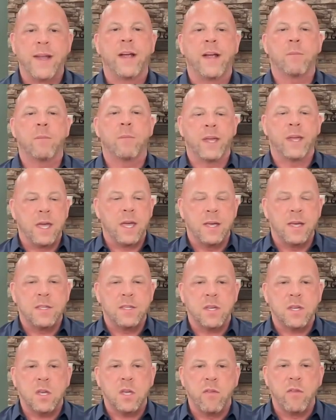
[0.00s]
here
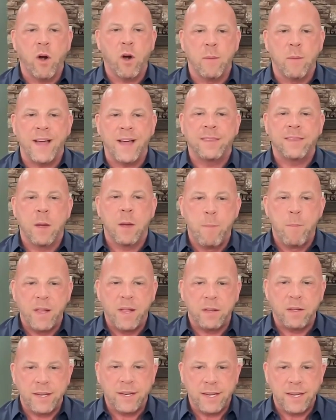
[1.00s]
because you've heard about the
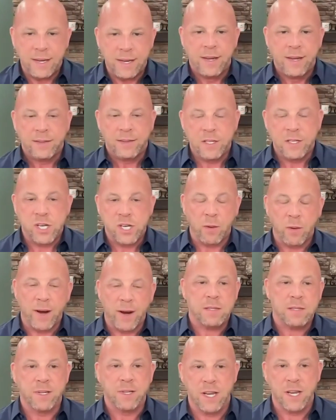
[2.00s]
ability to generate
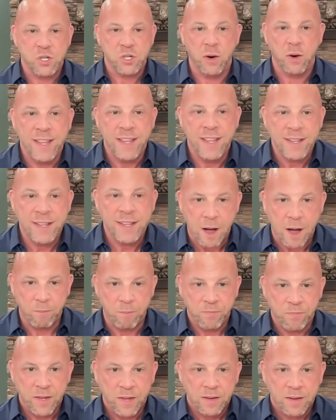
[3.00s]
some additional income.
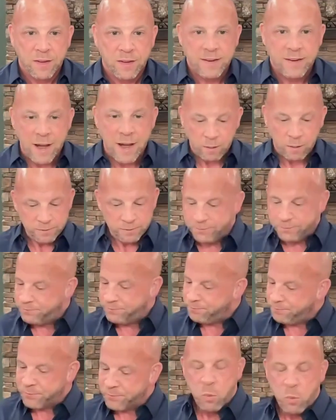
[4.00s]
Now,
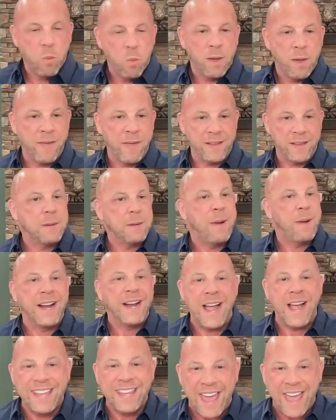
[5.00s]
by the time I
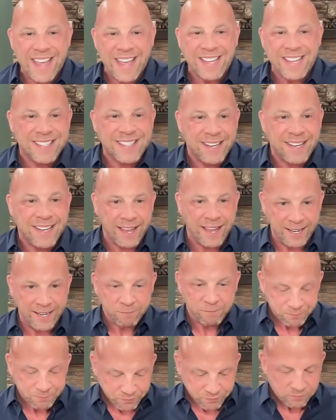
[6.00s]
got gas today
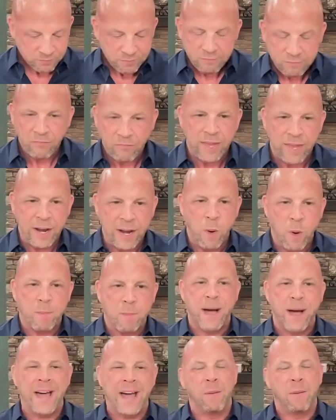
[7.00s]
and I
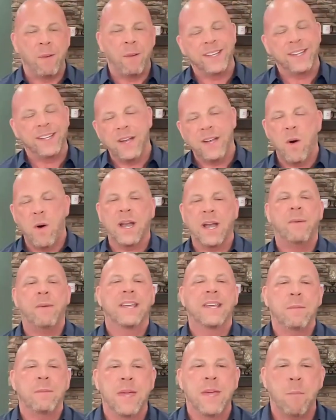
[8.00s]
went by and I'm like, you know what? I'm going
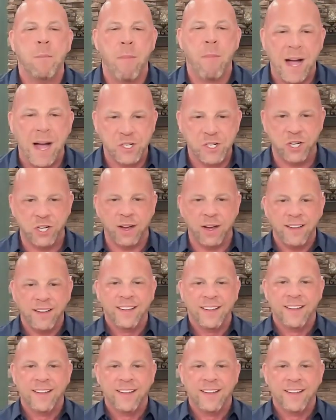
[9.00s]
to get me a matcha.